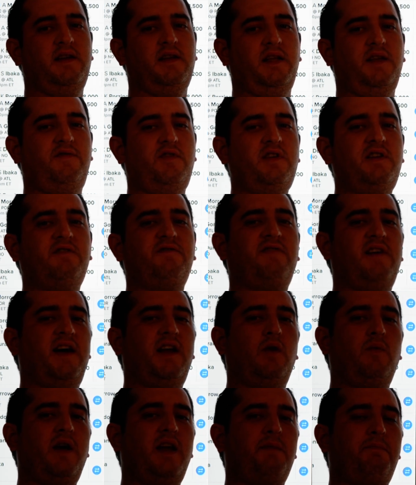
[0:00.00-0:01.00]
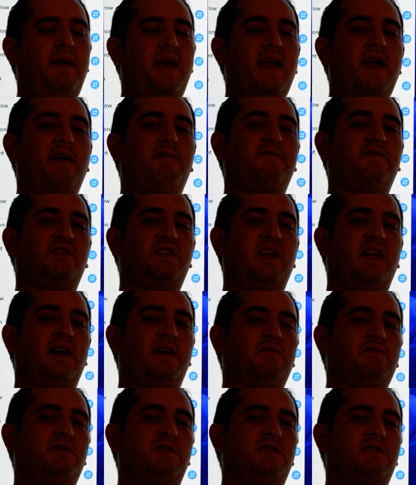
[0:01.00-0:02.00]
If you can find a way to pay up for
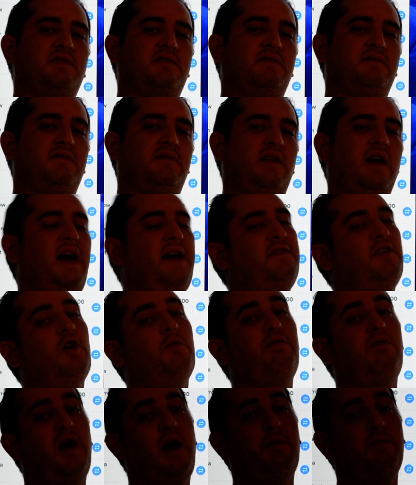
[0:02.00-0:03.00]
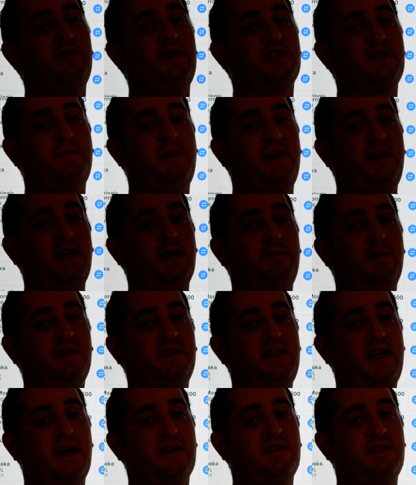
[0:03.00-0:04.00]
Towns, I have no problem with you spending up on
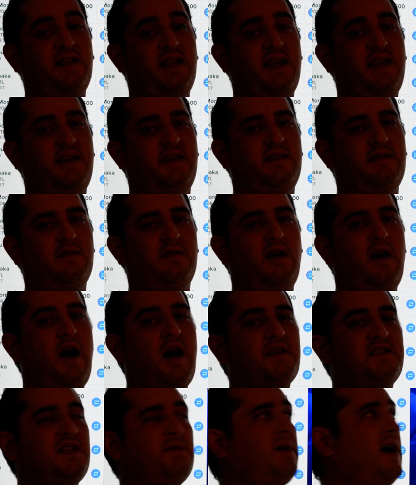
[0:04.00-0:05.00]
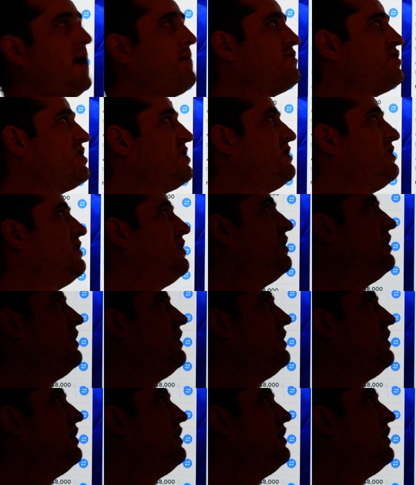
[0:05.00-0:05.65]
Towns today. Awesome option.